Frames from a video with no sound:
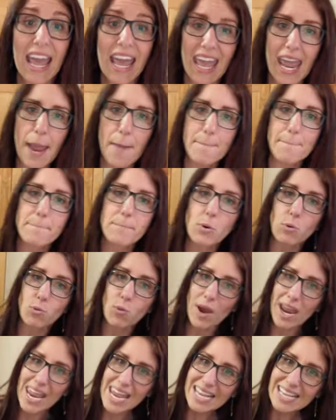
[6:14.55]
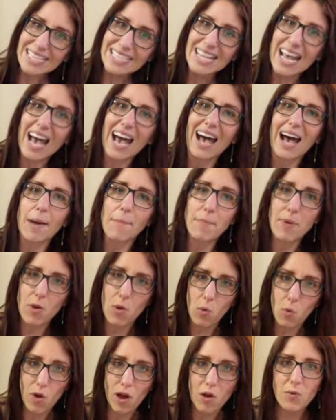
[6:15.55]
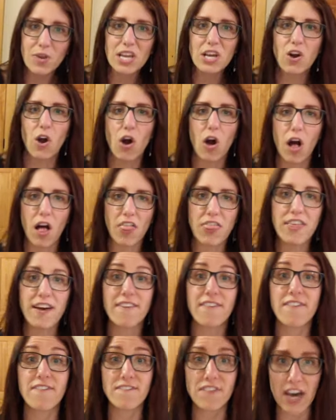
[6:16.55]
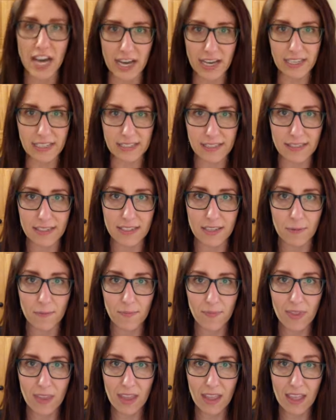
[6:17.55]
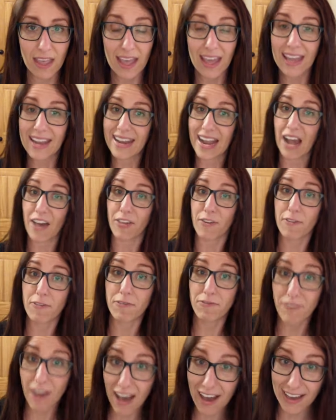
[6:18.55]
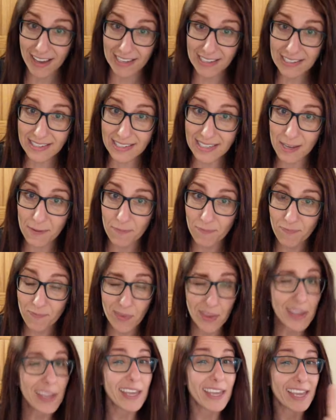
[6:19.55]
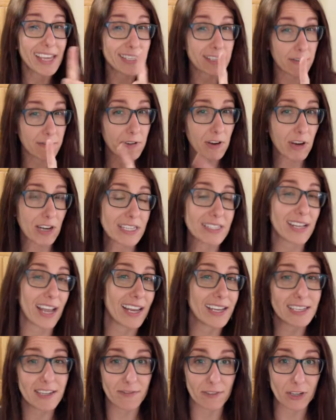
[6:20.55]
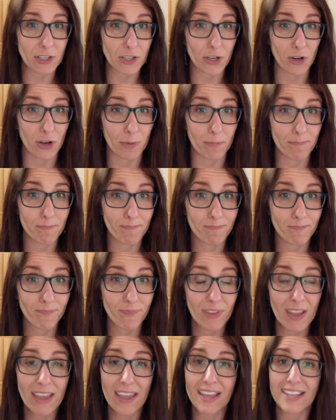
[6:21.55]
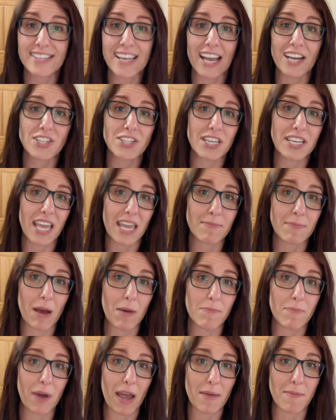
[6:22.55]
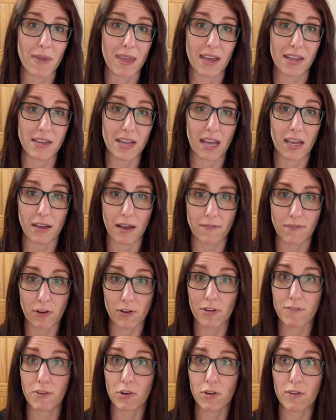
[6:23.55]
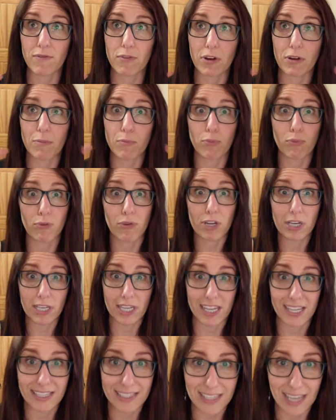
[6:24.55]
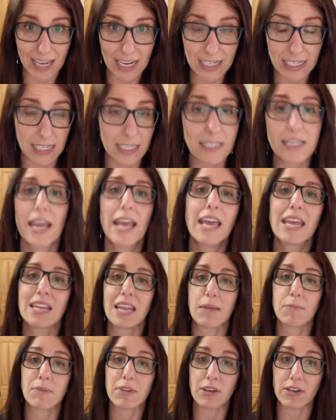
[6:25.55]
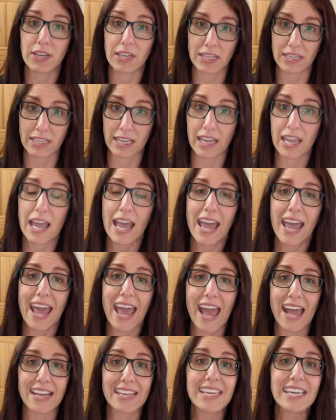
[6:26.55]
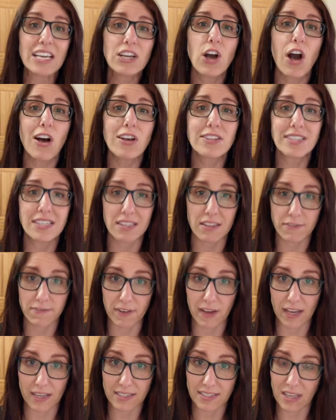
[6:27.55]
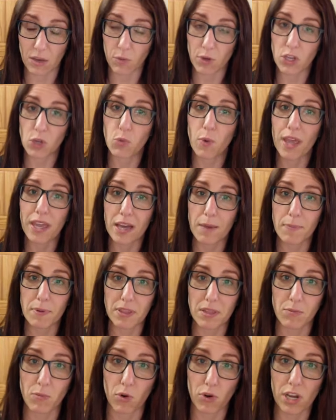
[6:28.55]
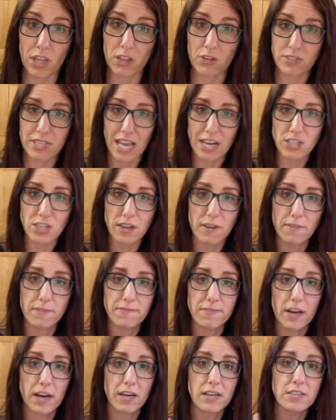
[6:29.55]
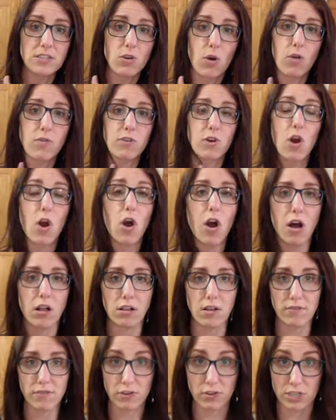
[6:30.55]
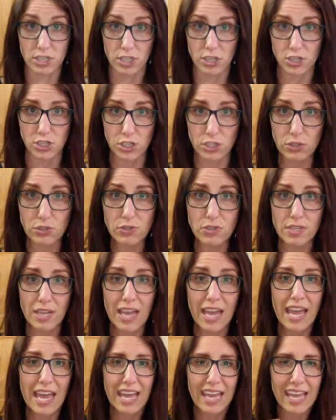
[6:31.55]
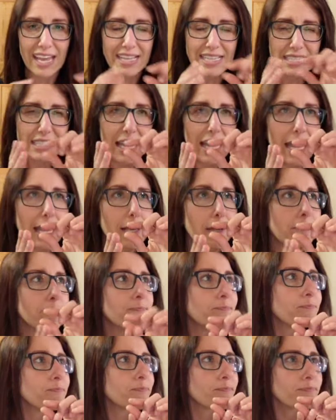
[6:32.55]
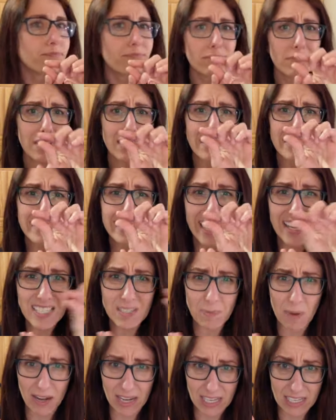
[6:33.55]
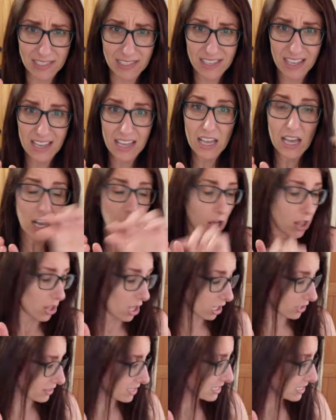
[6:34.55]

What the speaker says: It breaks up what we call the fuzz. Now the fuzz is a very scientific term. It actually came up by a man, a very, very, very brilliant scientist named Gil Hidley. And he calls it the fuzz, that when you wake up in the morning, there's actually a fuzz over all of your tissues. It's like dust bunnies along the